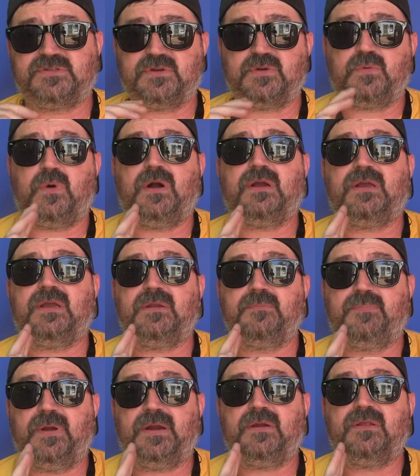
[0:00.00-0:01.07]
So you're walking
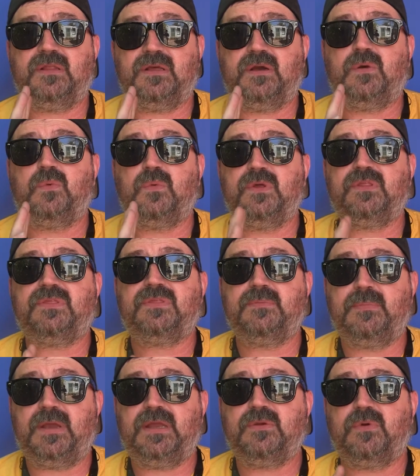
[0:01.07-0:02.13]
parallel with the
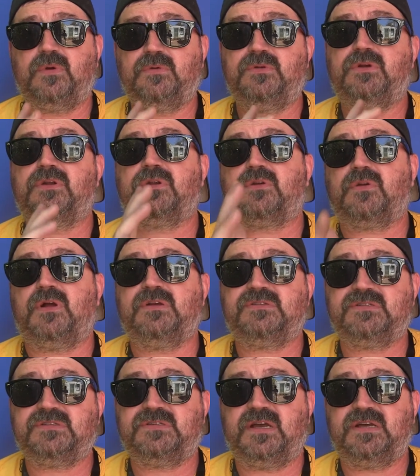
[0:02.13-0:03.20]
main road. You're going to cross
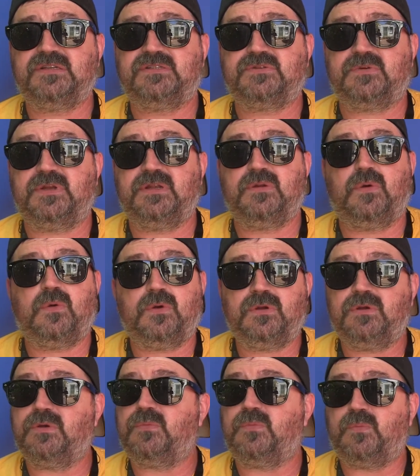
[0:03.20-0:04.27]
the side street, or
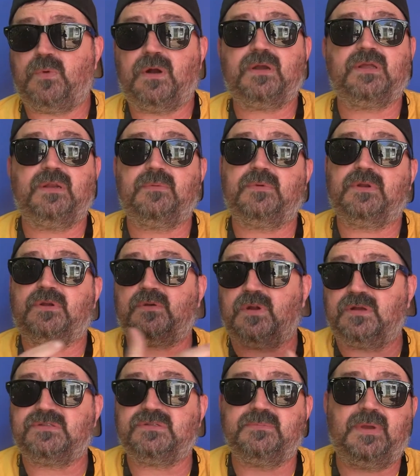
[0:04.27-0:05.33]
you're walking. I'm going to
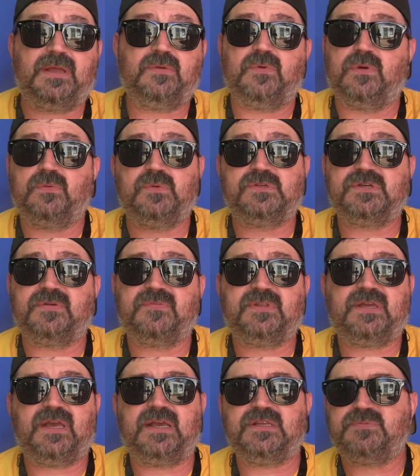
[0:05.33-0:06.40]
cross the main road, whichever
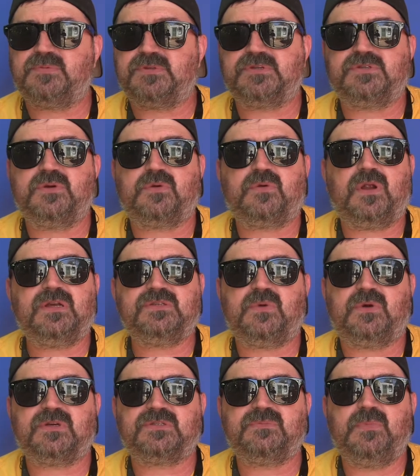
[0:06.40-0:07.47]
the case. But there's no
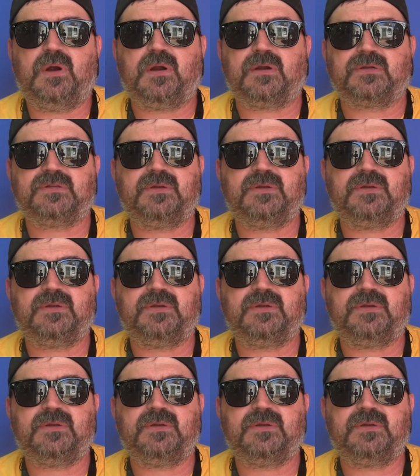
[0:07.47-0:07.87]
crosswalks marked.